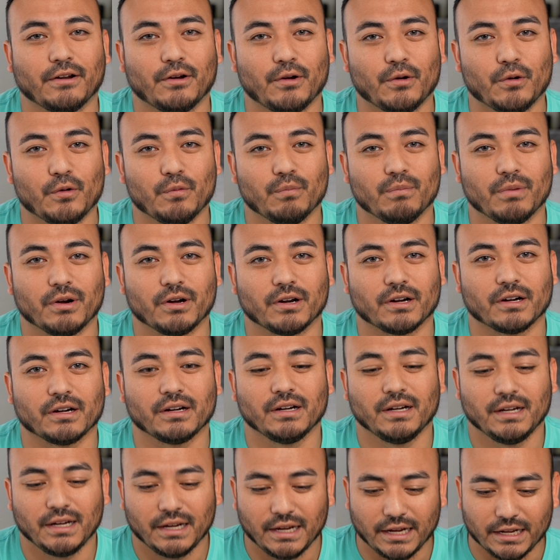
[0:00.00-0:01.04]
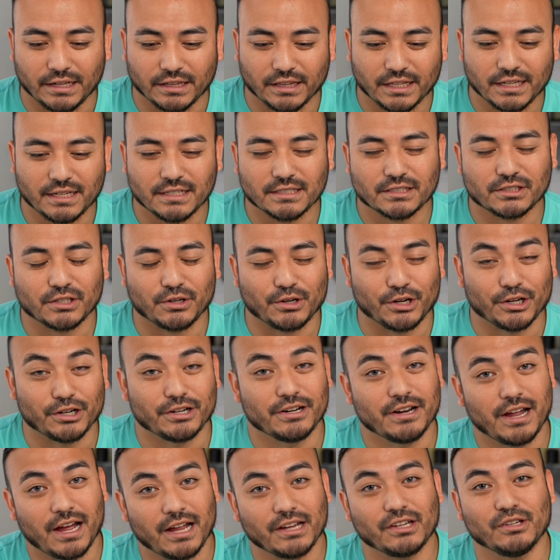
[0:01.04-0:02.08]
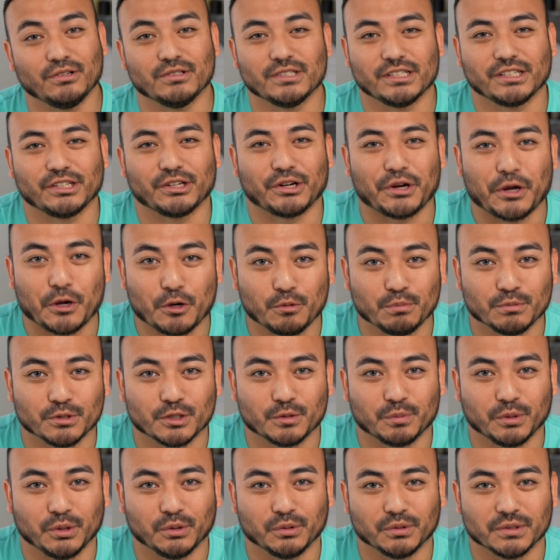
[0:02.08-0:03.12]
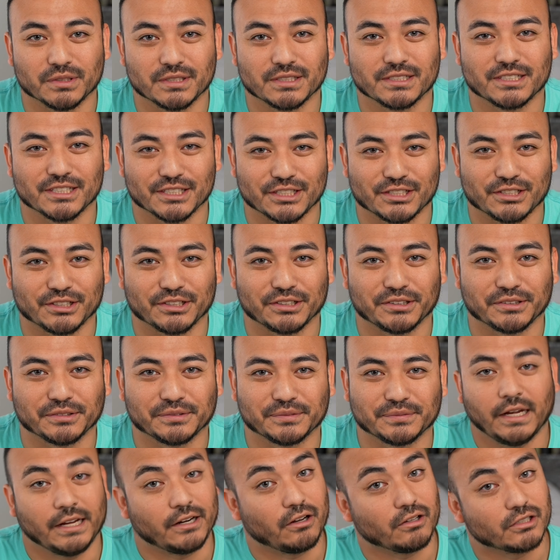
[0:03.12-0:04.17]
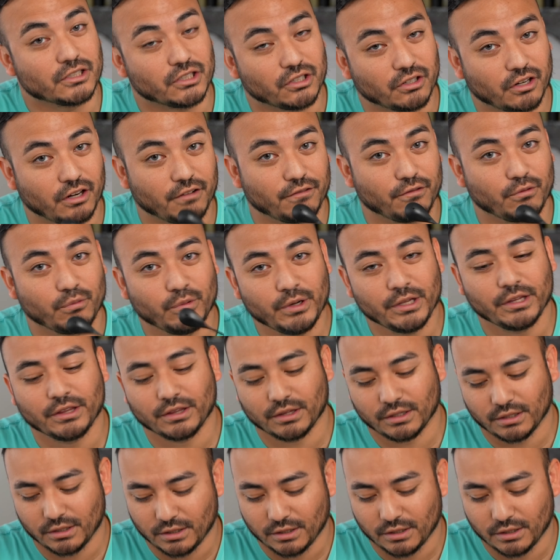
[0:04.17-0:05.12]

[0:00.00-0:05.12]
a home bar and things so you're not using your home spoons to stir. And I'll start off with